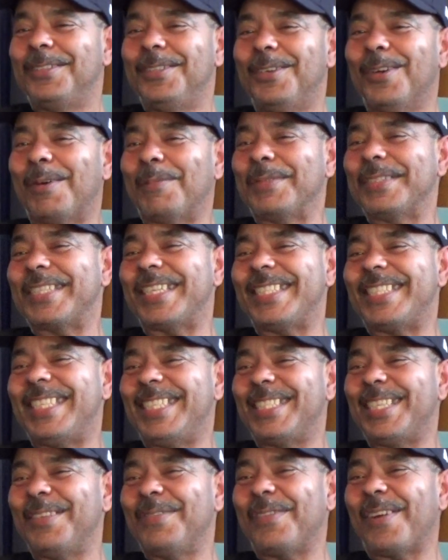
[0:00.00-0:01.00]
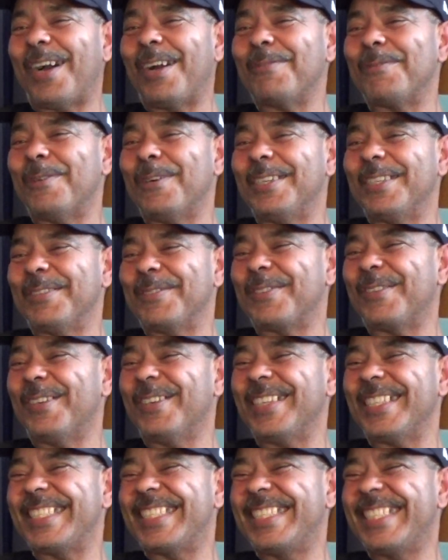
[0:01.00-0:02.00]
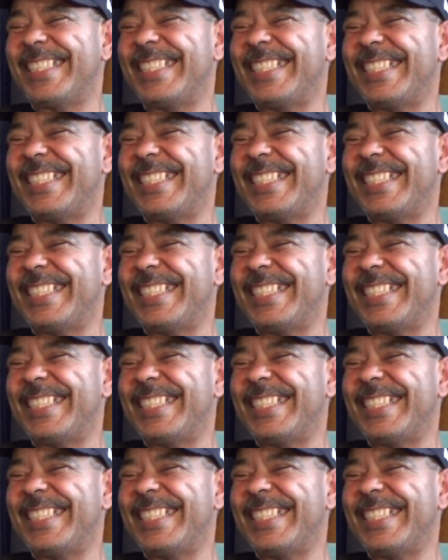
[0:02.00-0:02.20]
know, I'm gonna say TC5 won, of course.